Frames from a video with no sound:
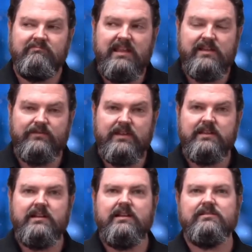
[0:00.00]
They have
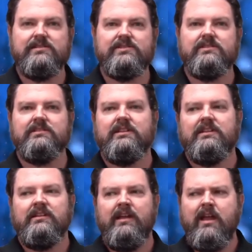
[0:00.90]
faith in Eros.
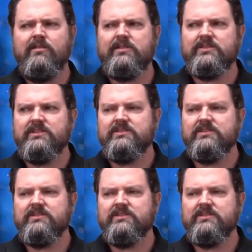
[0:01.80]
Eros,